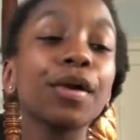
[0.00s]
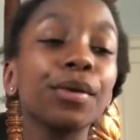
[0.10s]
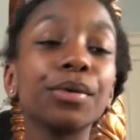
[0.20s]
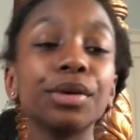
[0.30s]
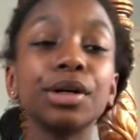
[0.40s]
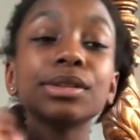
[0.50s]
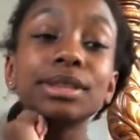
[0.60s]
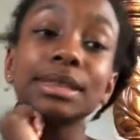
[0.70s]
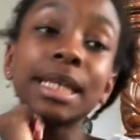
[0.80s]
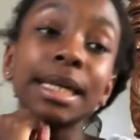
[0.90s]
Who knows?
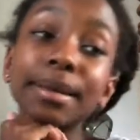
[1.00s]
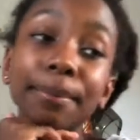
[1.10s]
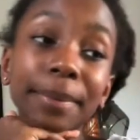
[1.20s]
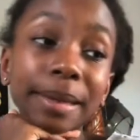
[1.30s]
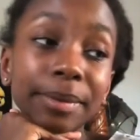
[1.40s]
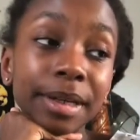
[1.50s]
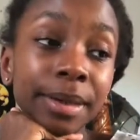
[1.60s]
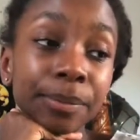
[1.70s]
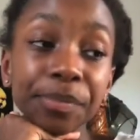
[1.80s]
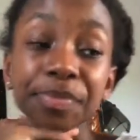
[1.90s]
Then maybe um,